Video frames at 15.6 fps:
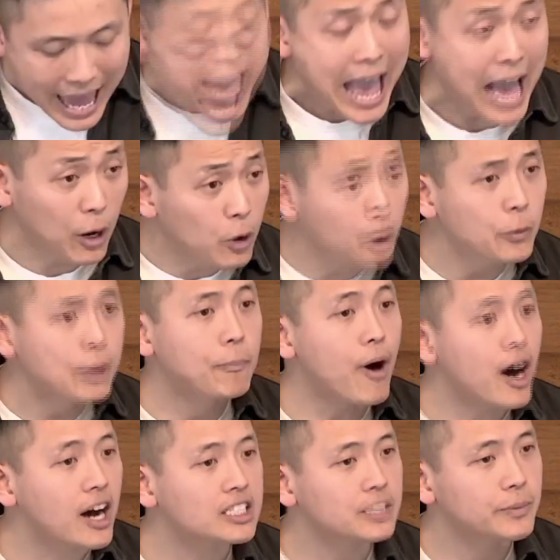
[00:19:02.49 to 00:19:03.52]
How can we
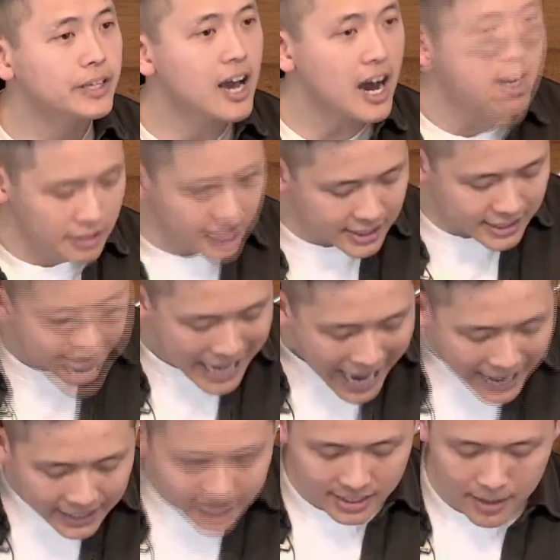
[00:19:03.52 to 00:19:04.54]
possibly
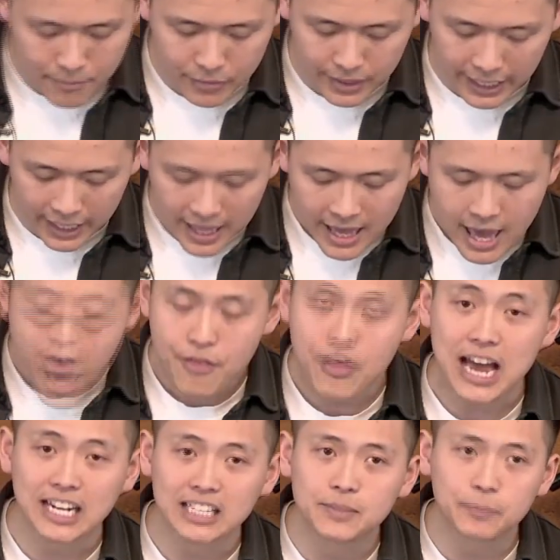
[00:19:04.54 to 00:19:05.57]
understand something
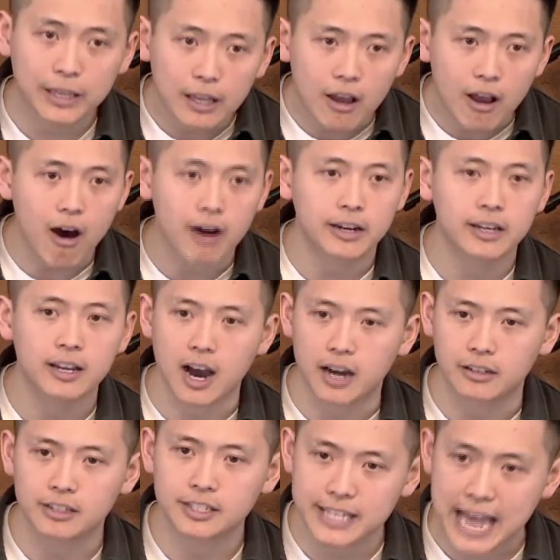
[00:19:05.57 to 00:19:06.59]
that is beyond
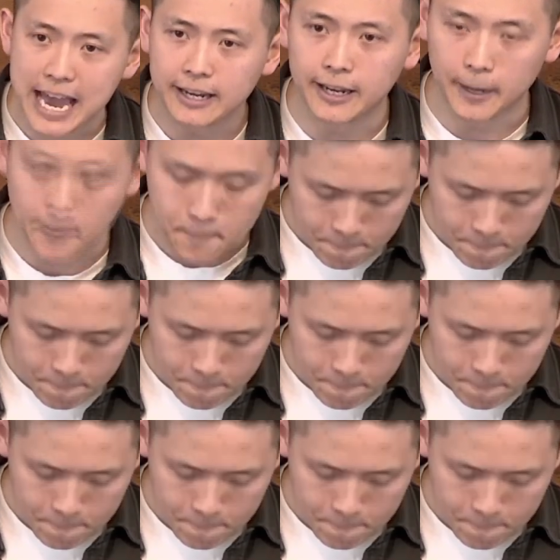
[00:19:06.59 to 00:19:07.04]
understanding?